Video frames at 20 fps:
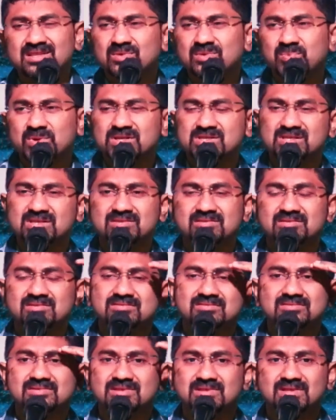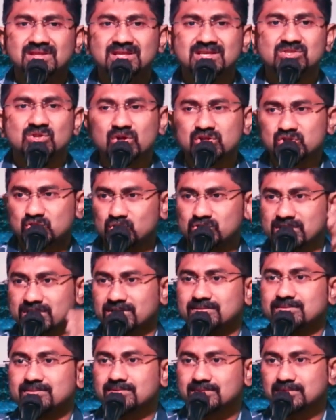that person he's not
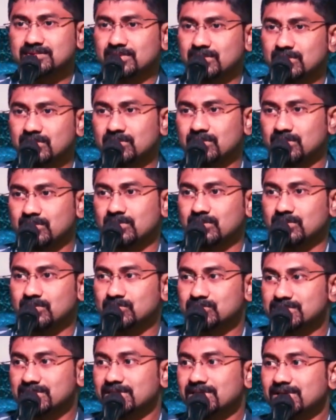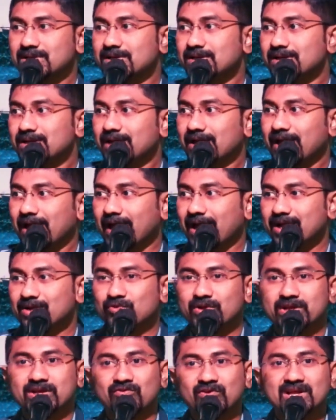chosen you see
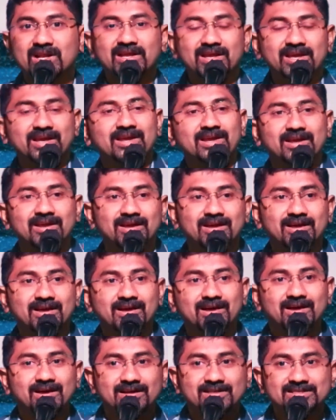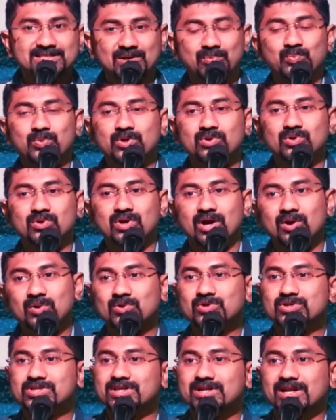and we quickly jump into
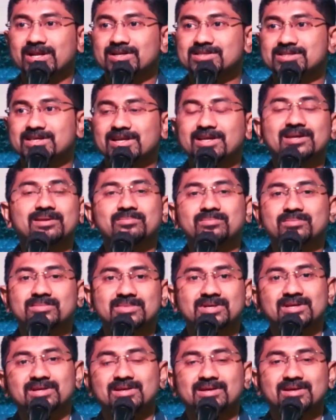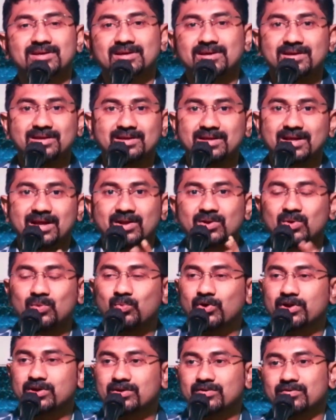conclusion and say
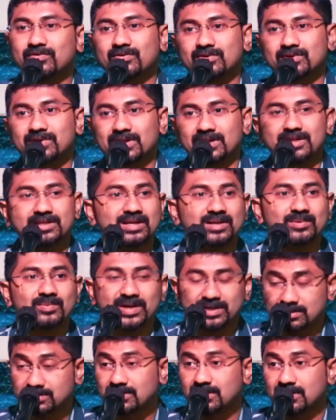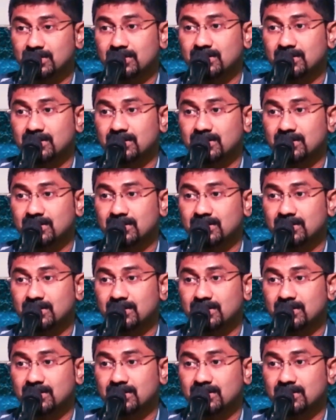no point of telling that but